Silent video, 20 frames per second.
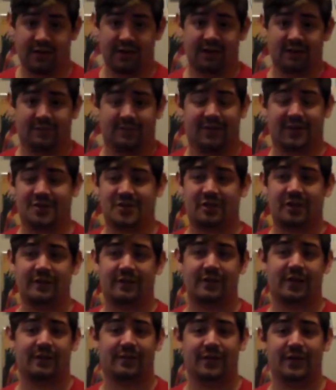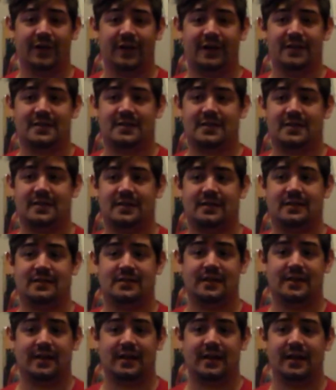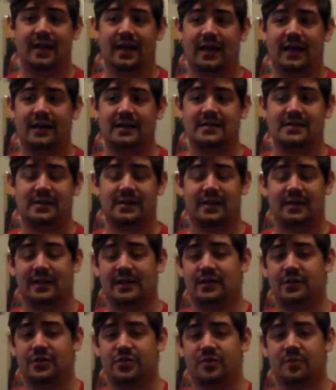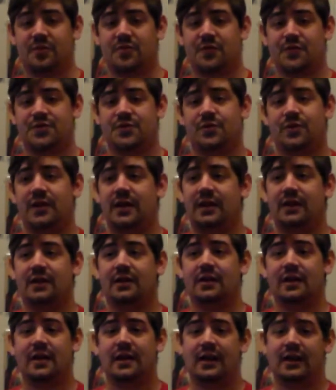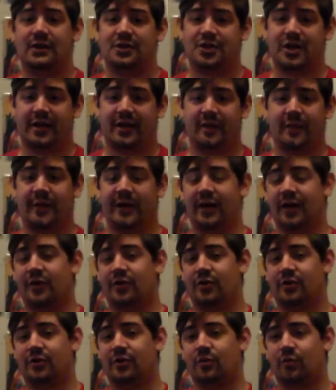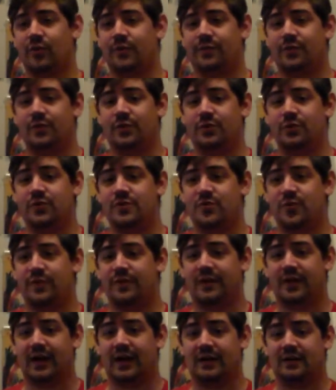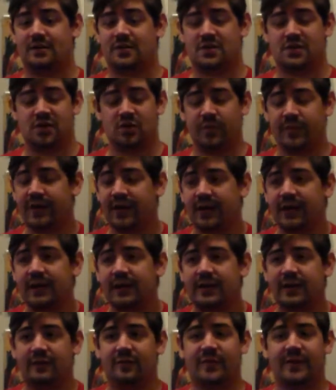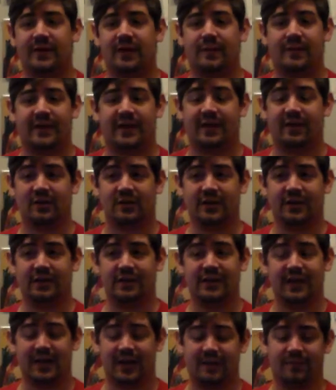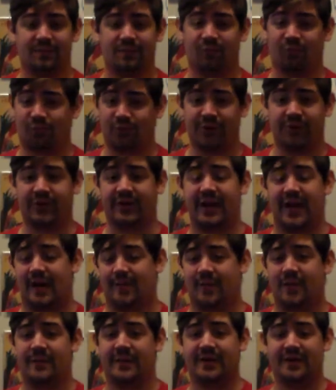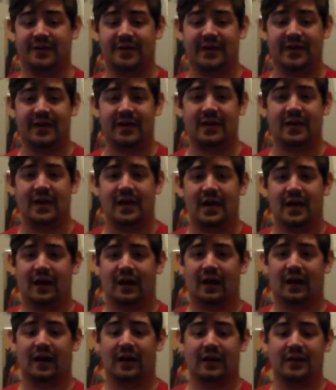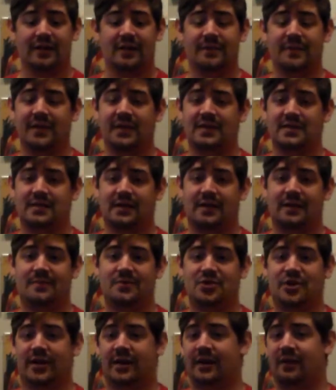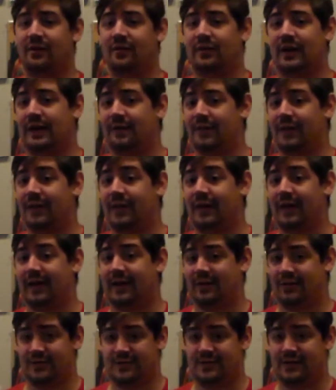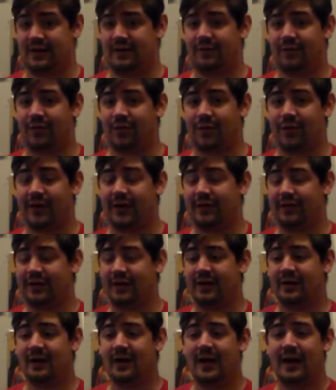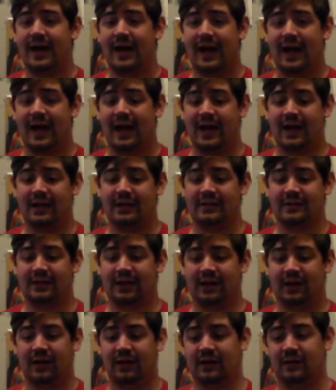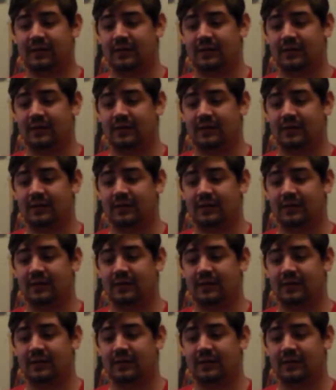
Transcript: yeah, that's all I've got for you guys today. And thank you so much for tuning in. Check out my other reviews. We've got so many that have been coming out lately, and I'm really happy about that. In the meantime, check out everything else that I've thrown out there. And